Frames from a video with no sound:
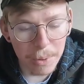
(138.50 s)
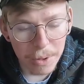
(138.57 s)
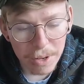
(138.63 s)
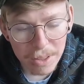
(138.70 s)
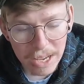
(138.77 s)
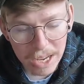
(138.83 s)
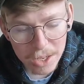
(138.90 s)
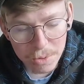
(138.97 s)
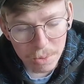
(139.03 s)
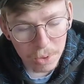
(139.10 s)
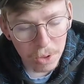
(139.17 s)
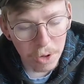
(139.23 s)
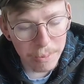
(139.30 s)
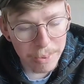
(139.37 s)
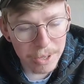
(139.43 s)
But the
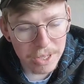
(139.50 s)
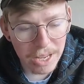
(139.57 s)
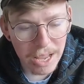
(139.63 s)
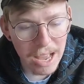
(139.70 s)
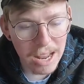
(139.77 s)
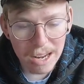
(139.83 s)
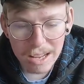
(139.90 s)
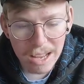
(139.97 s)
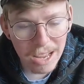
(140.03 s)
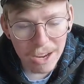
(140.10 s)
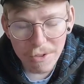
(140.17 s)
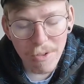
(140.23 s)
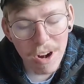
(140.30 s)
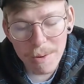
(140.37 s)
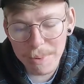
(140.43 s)
actual uppers, again,
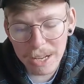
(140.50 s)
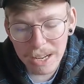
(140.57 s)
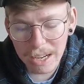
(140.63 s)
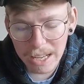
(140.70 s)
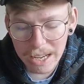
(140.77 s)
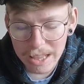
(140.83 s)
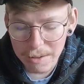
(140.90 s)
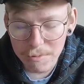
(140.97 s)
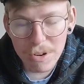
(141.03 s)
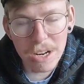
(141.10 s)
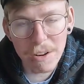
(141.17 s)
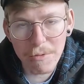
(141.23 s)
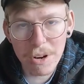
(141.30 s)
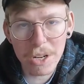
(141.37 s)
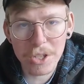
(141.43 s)
incredibly clean. They're
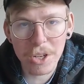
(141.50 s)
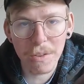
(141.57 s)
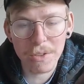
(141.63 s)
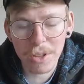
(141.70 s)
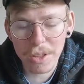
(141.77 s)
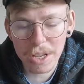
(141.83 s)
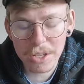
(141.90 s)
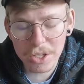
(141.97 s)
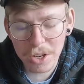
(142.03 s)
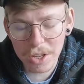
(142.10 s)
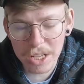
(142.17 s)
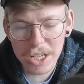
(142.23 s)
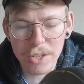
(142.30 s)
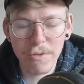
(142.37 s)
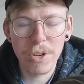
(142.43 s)
really soft on the
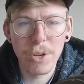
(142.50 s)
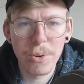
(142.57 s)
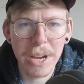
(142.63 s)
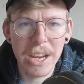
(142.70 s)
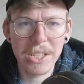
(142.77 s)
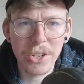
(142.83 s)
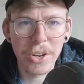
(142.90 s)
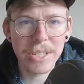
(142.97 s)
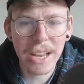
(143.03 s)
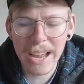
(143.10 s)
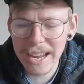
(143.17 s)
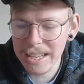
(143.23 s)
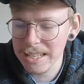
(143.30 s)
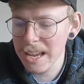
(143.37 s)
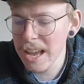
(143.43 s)
inside. These are a UK size
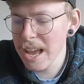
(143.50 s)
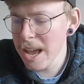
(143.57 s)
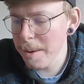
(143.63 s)
8.